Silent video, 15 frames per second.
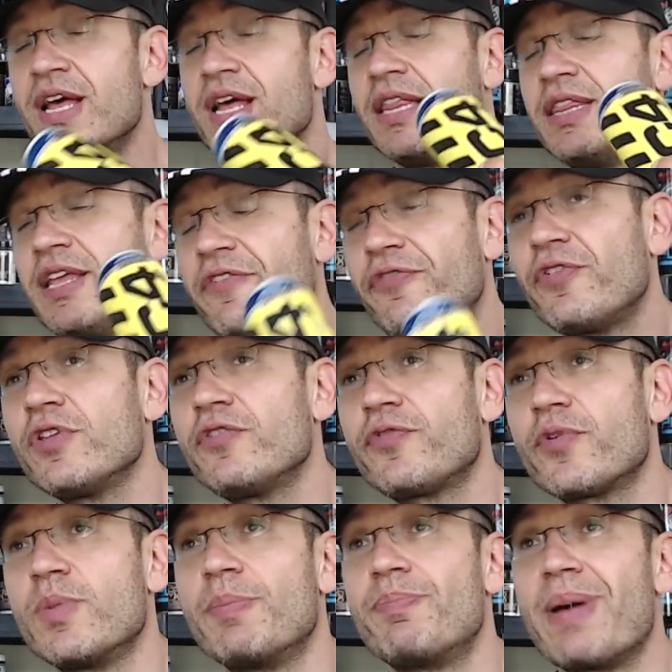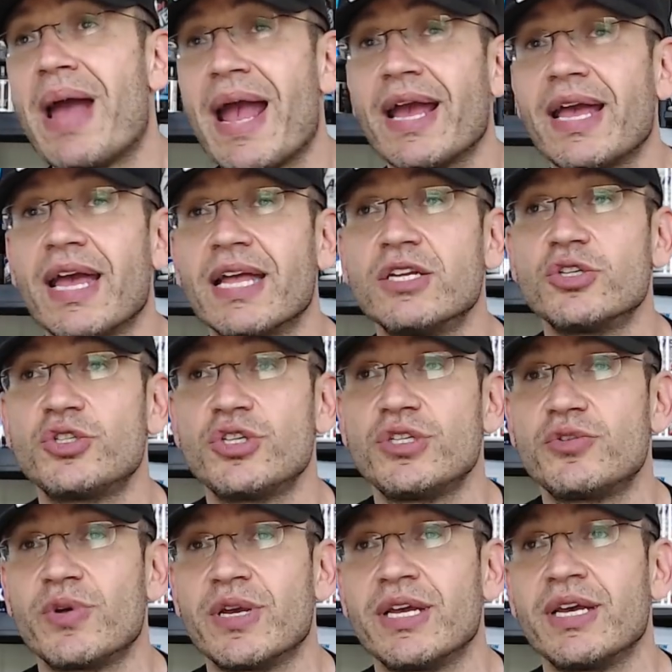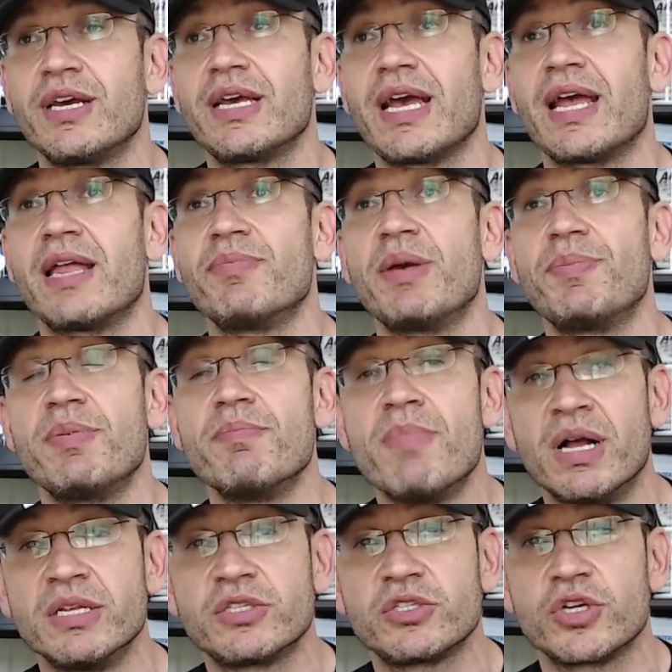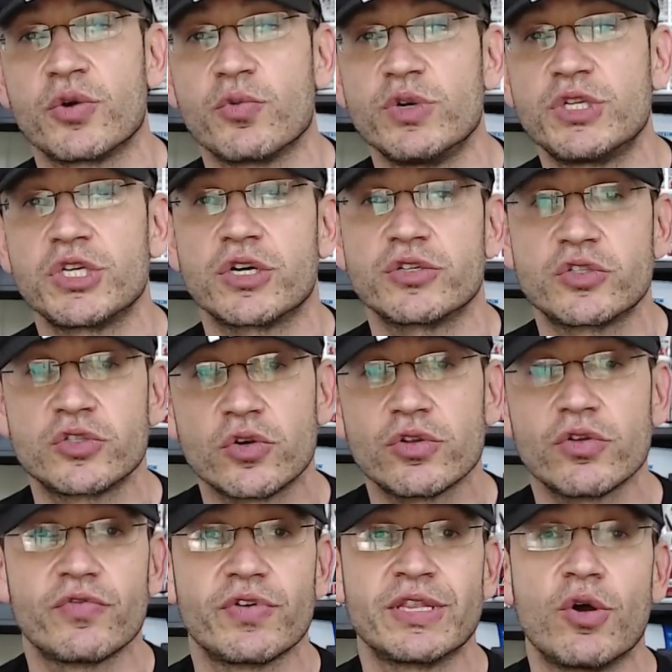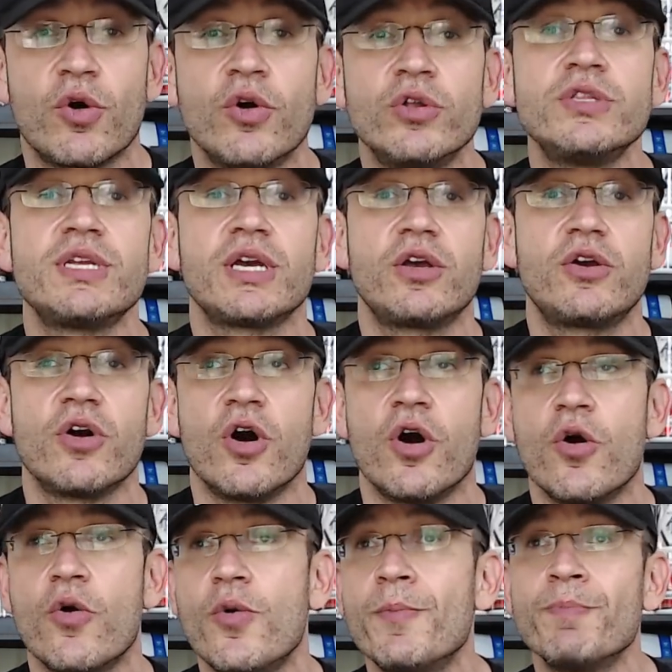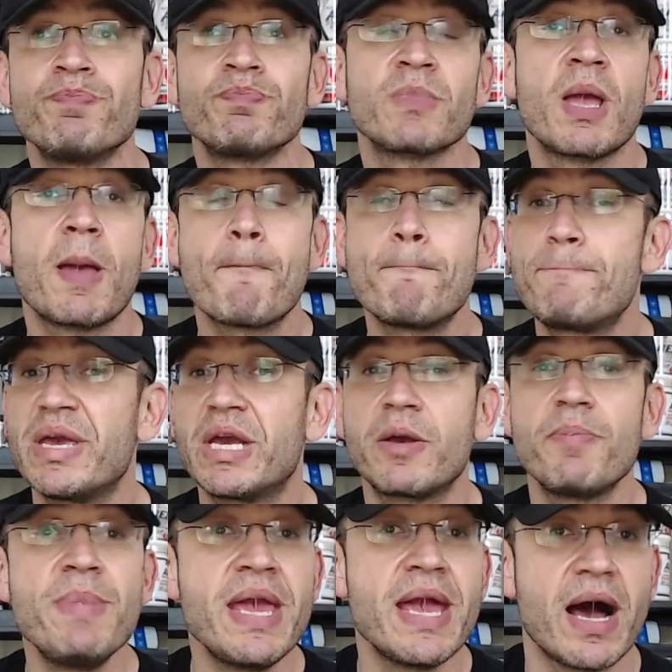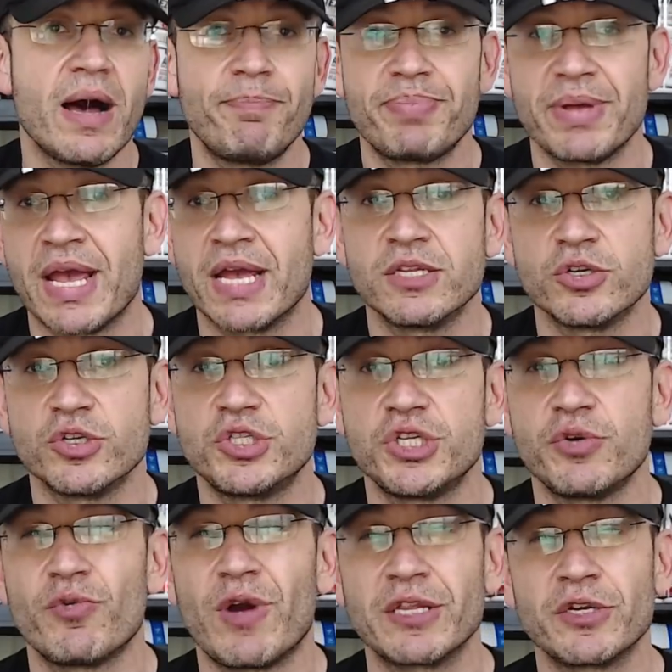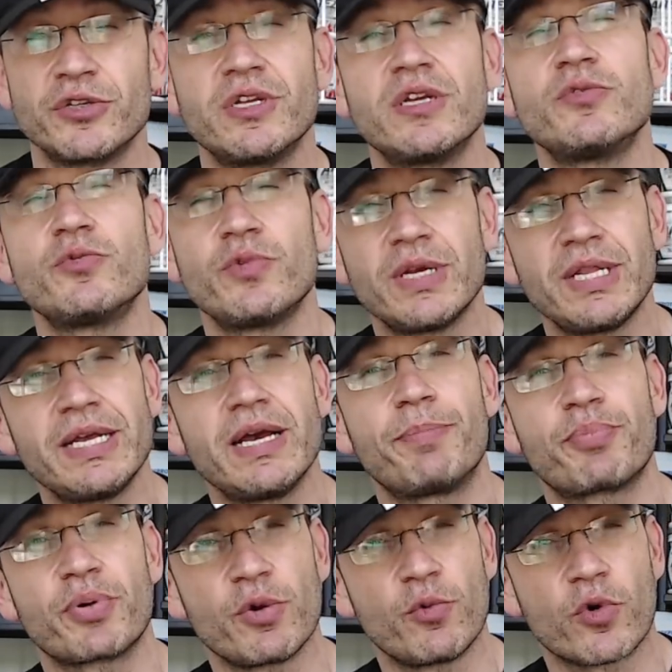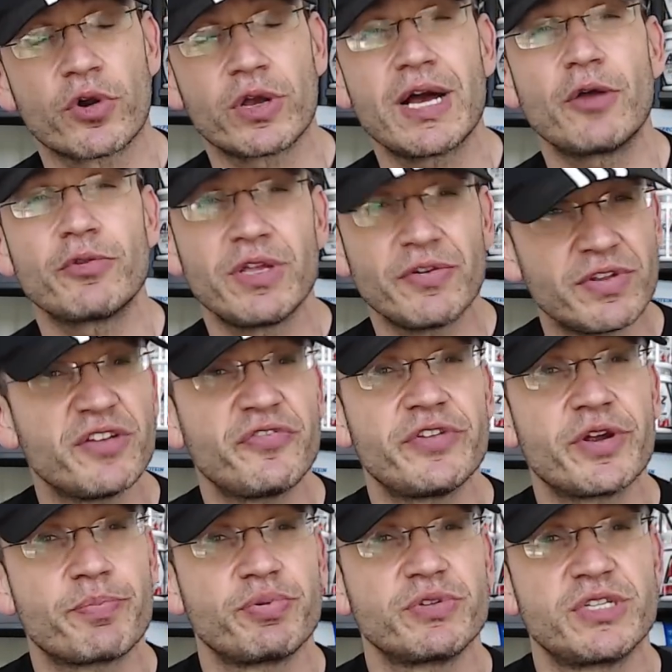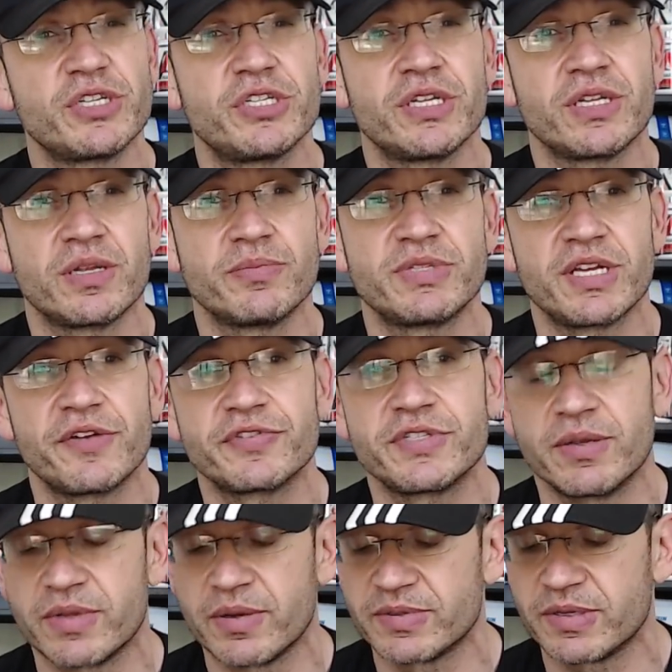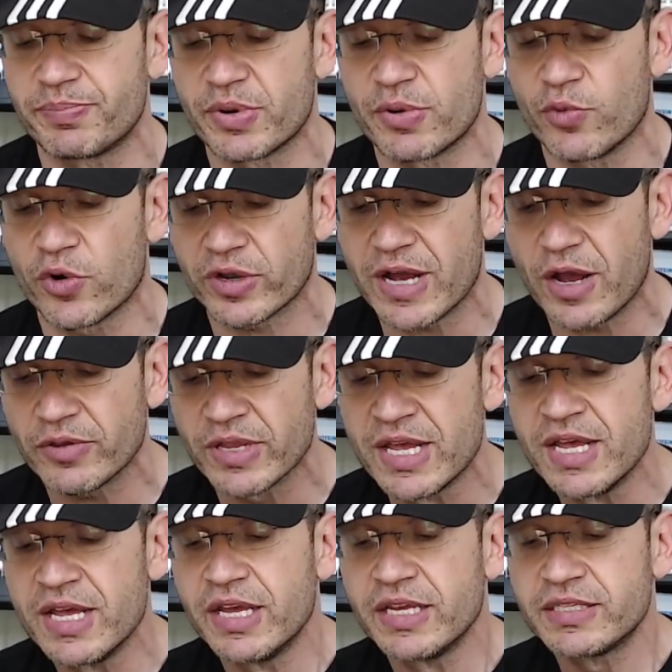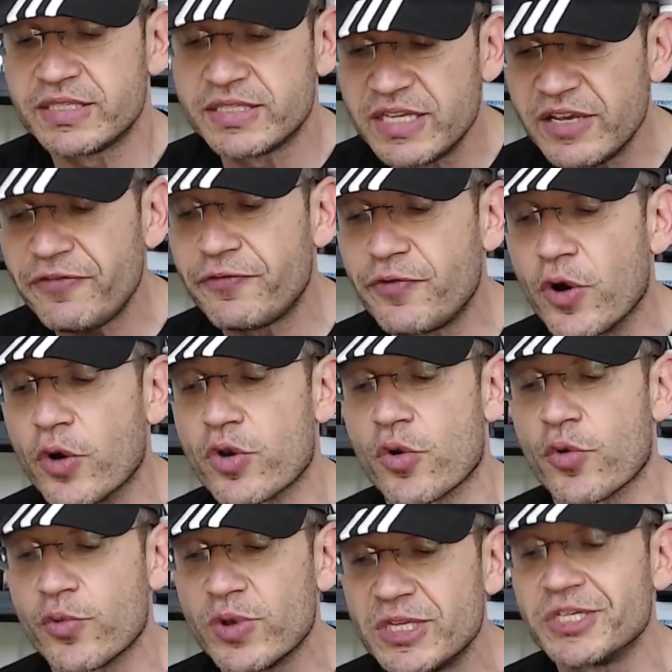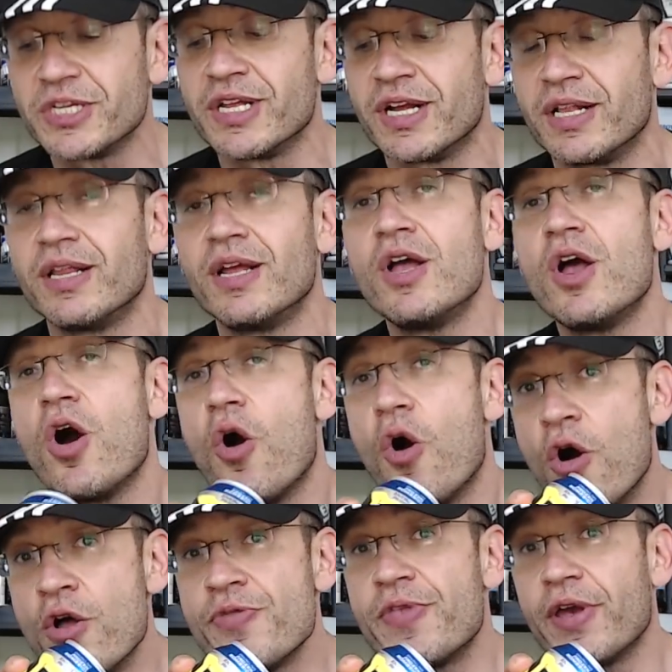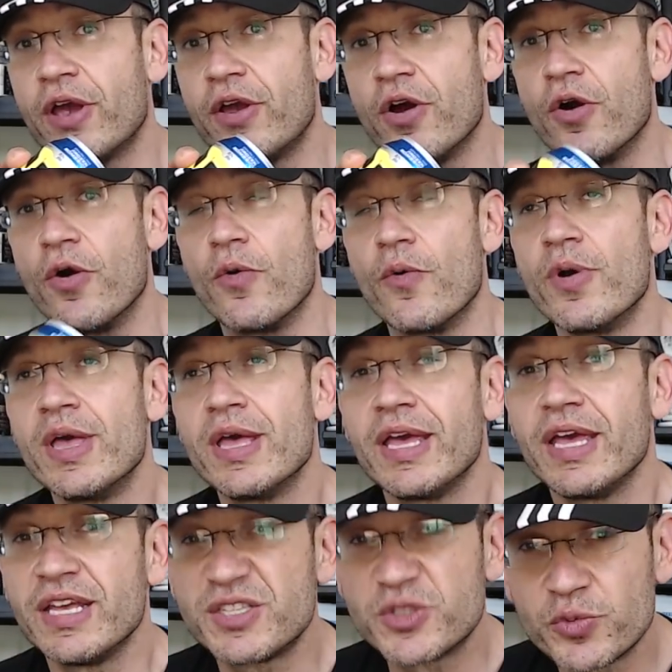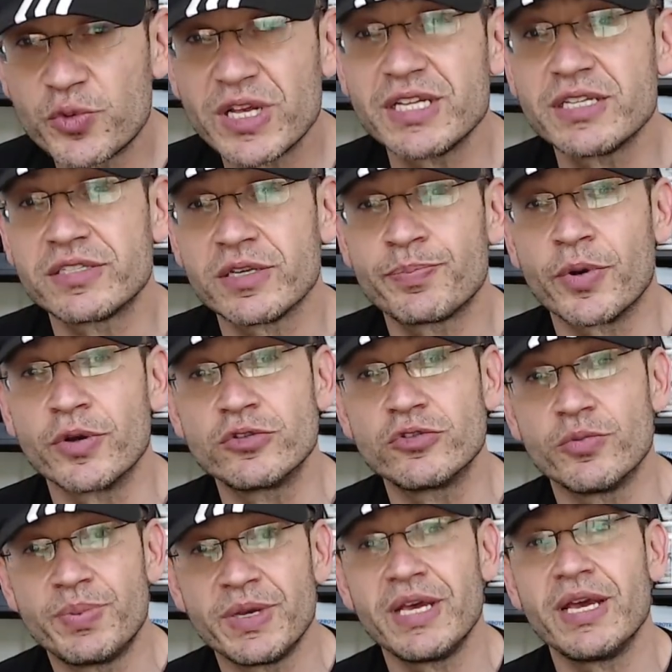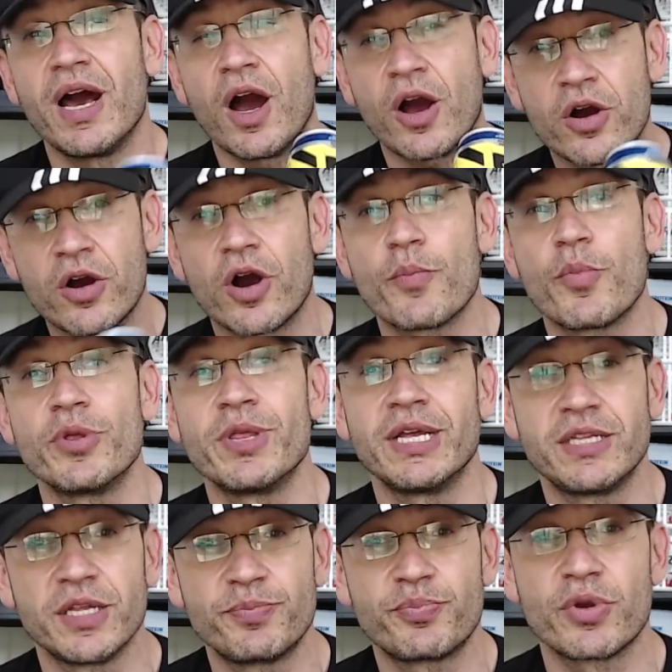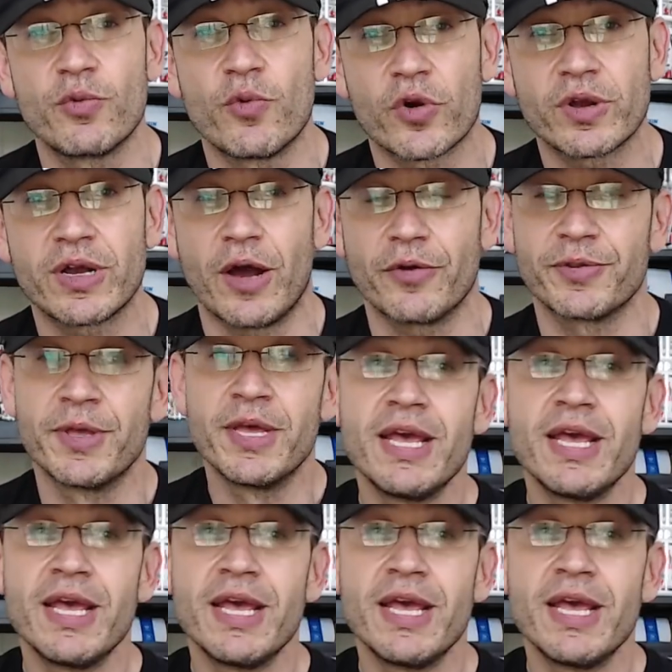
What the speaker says: Different from a Bang energy drink and maybe Monster, which are sort of an on-the-go, pick-me-up energy rather than really a pre-workout, even if they're positioning themselves sometimes a pre-workout. C4 Original on the go is really supposed to be a carbonated pre-workout.